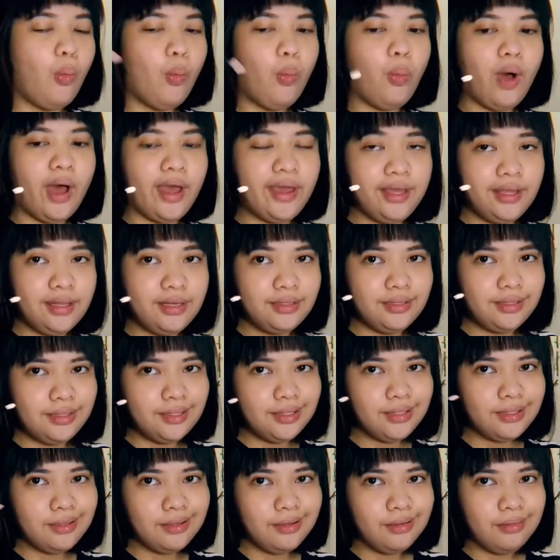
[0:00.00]
white
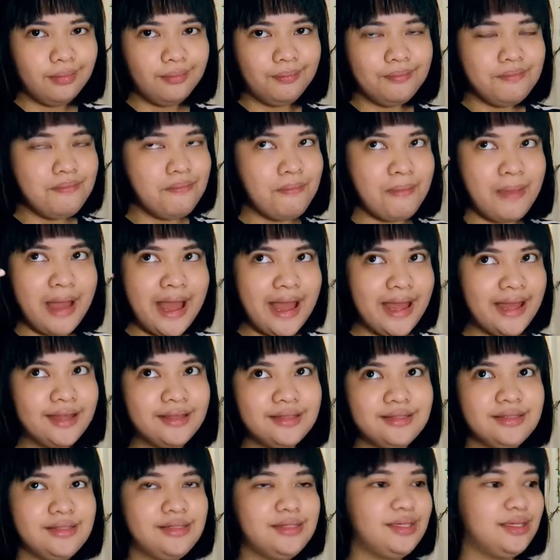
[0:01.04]

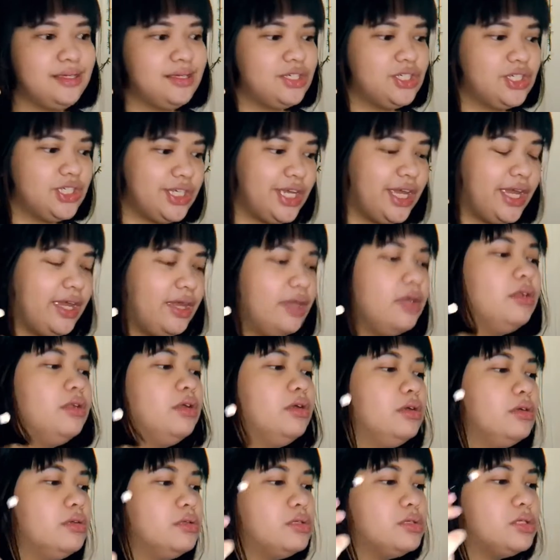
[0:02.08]
matte shade,
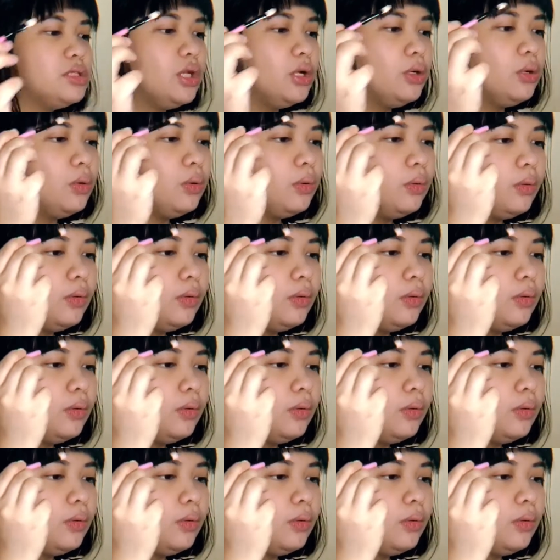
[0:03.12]
so